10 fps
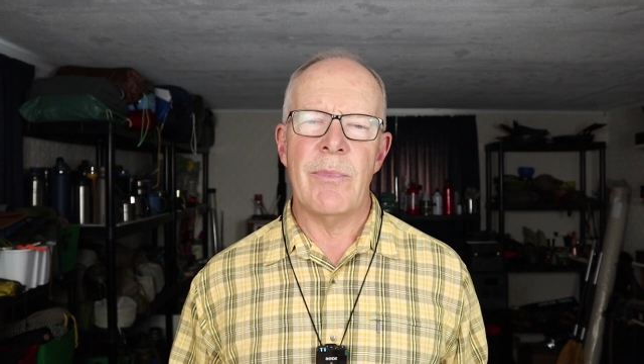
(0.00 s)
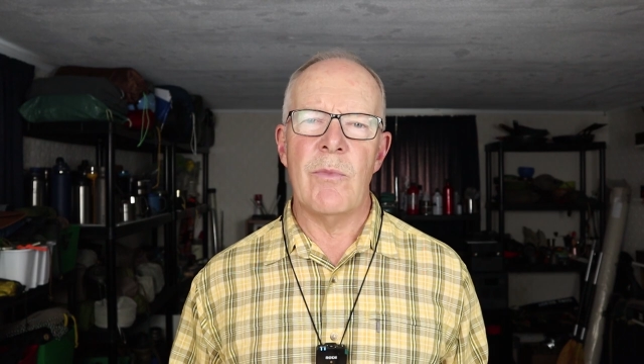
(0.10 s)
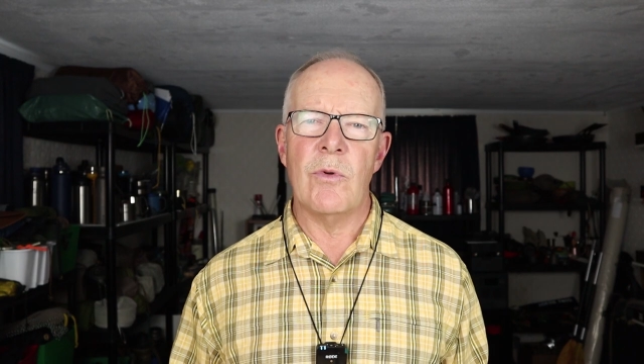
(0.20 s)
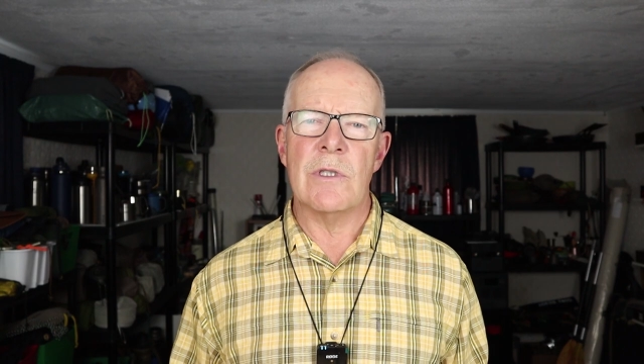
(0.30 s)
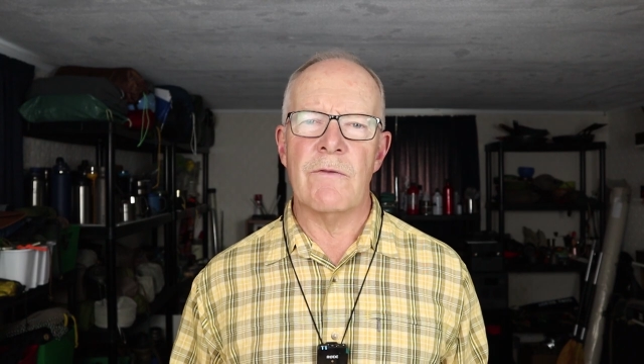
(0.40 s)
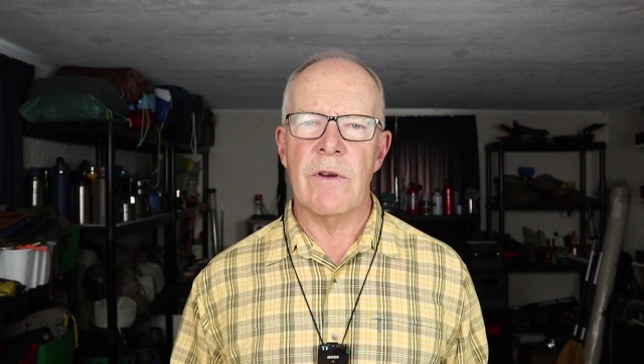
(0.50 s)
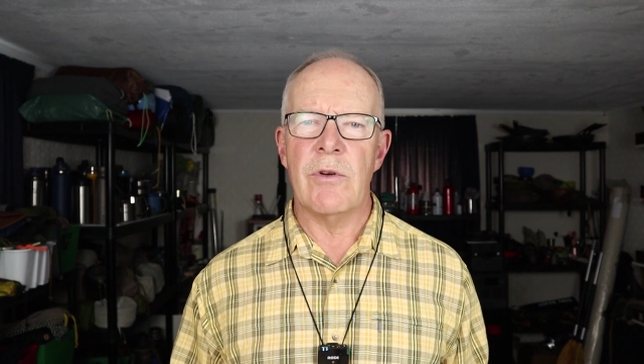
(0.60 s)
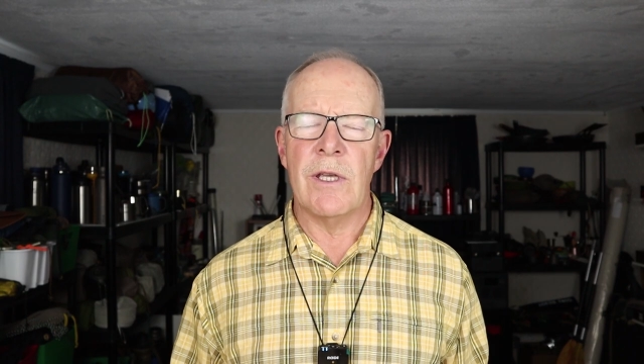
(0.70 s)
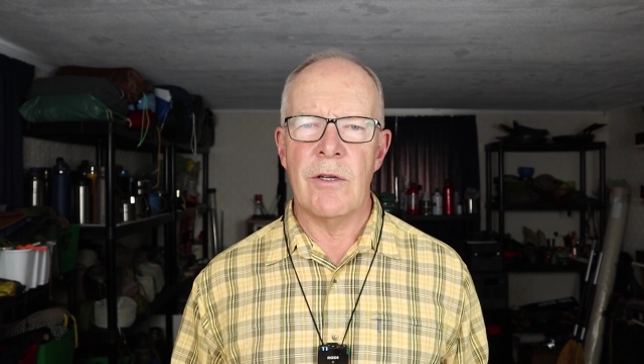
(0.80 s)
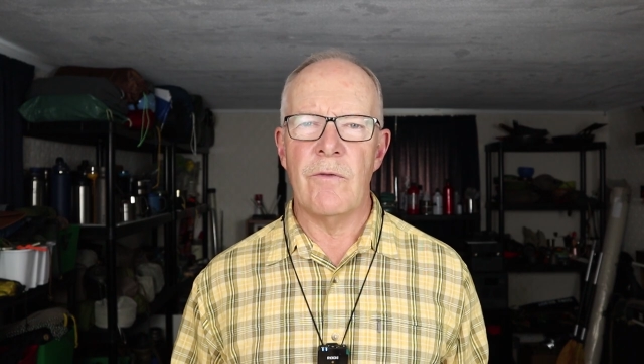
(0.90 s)
Moon is
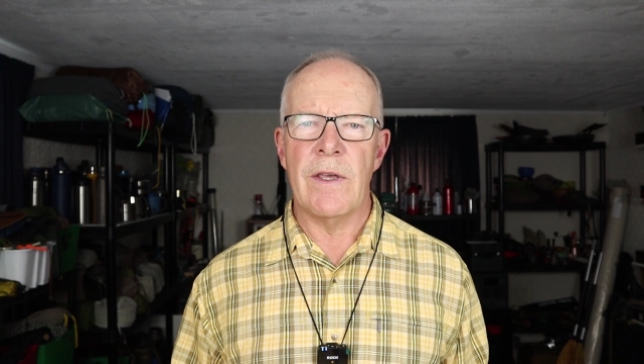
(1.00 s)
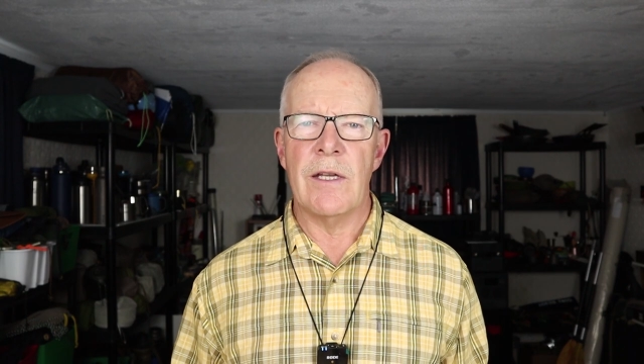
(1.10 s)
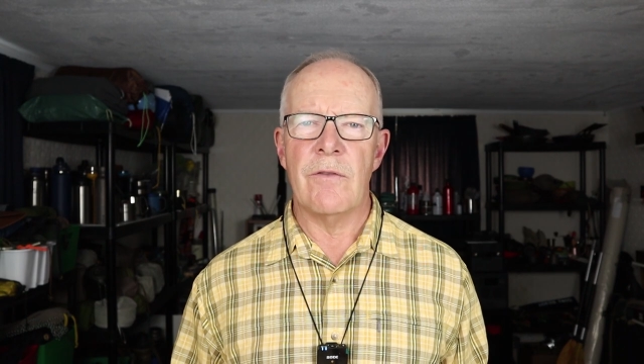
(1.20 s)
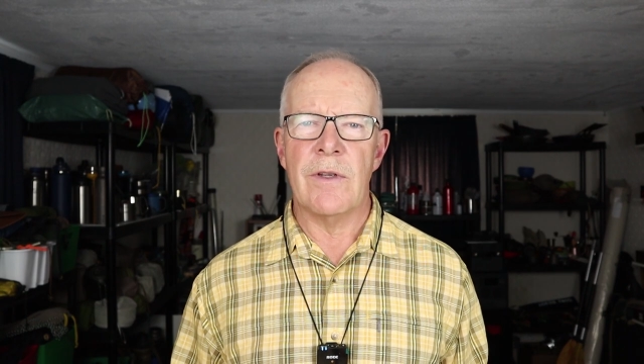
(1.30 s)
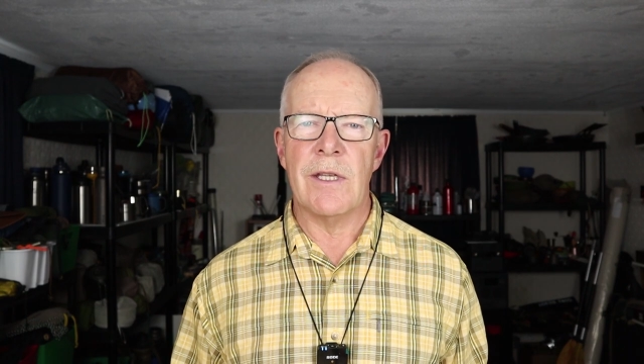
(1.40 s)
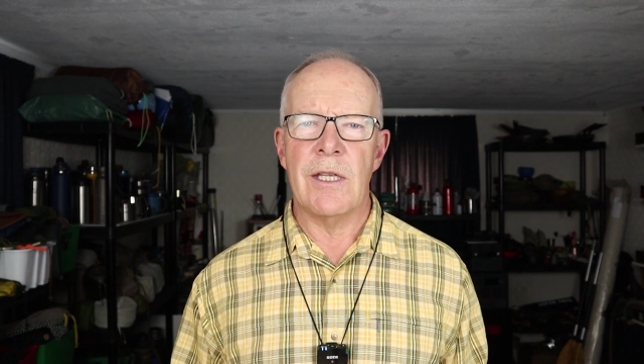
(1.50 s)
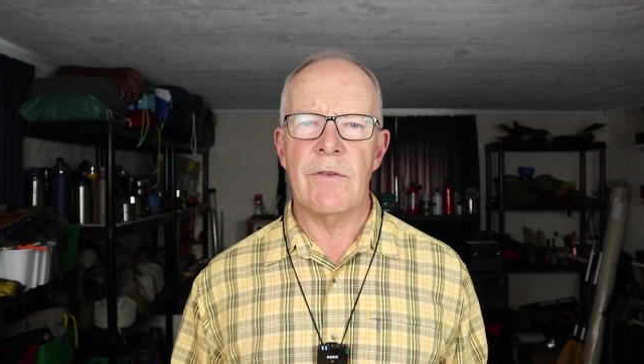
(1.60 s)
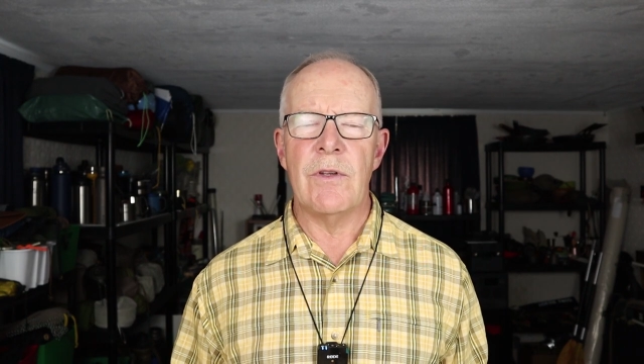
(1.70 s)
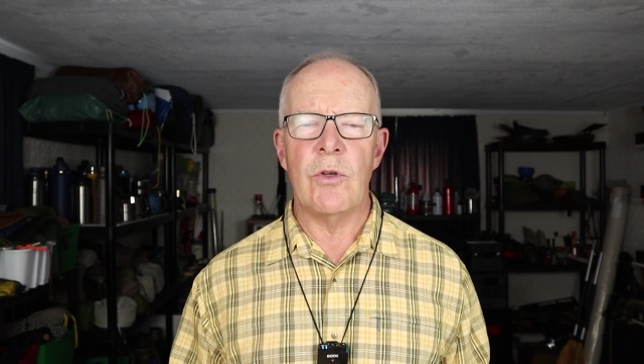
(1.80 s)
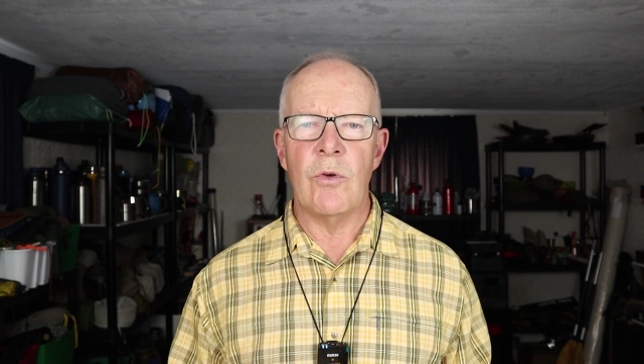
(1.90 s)
very innovative in
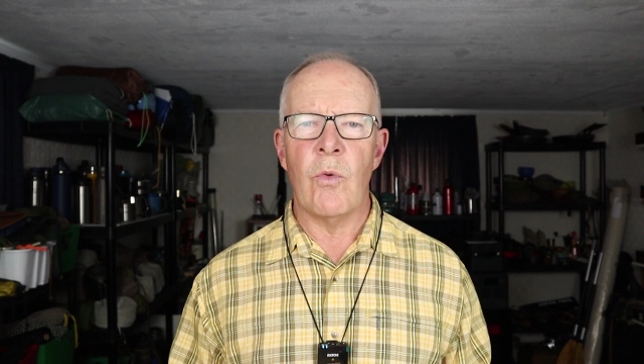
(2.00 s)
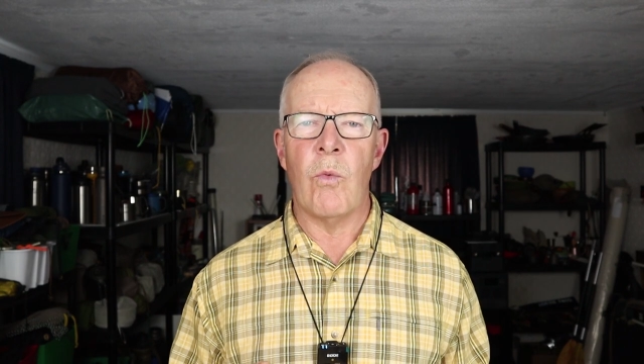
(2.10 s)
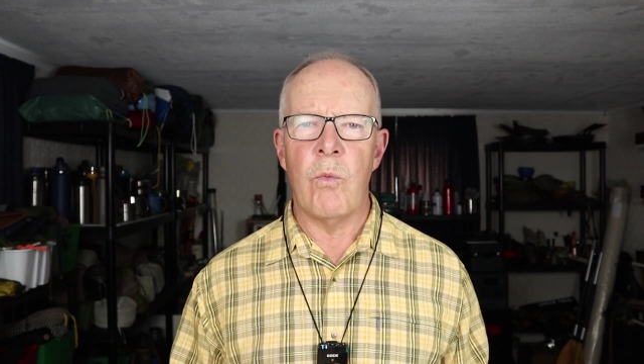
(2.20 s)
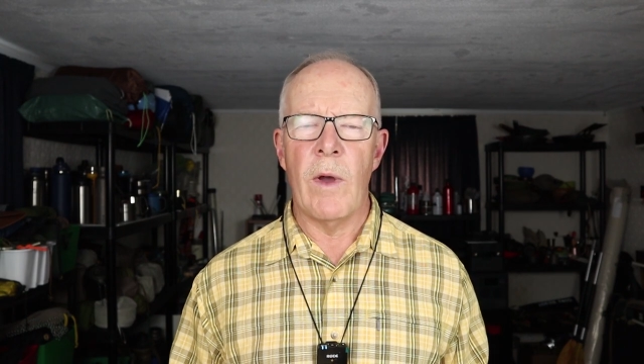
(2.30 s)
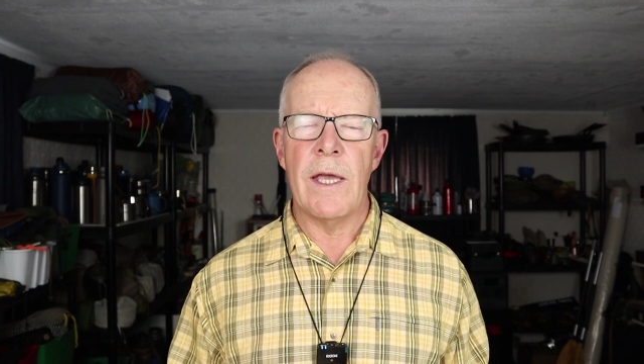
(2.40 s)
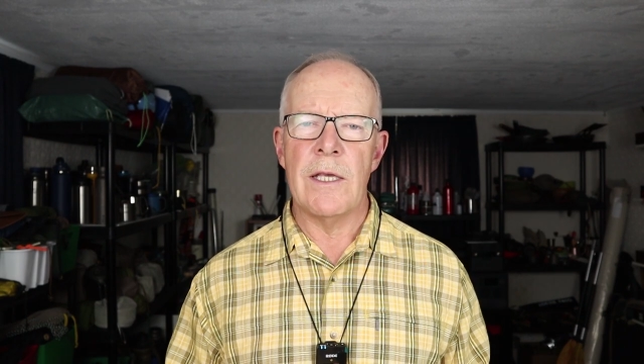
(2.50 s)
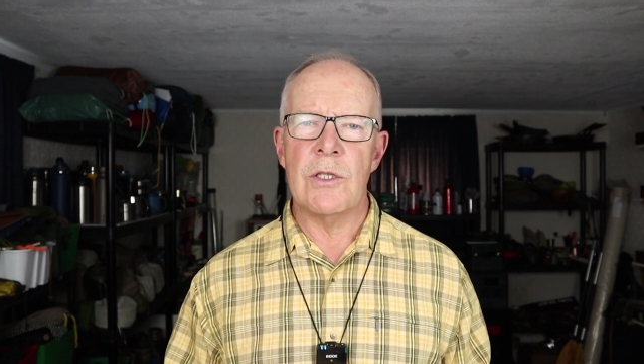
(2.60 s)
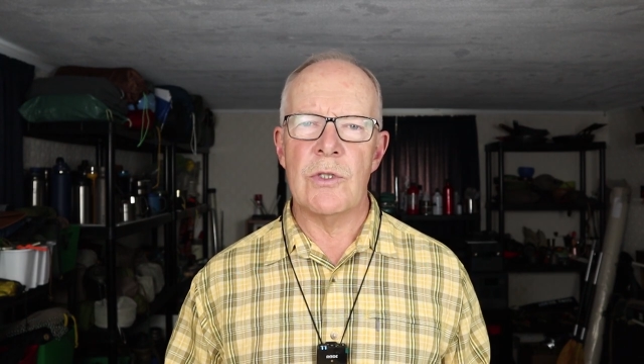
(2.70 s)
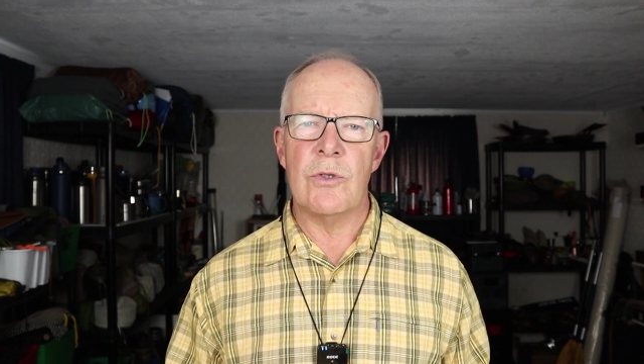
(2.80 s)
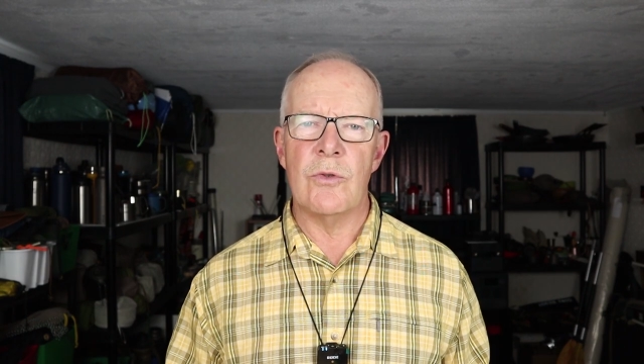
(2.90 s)
giving you ways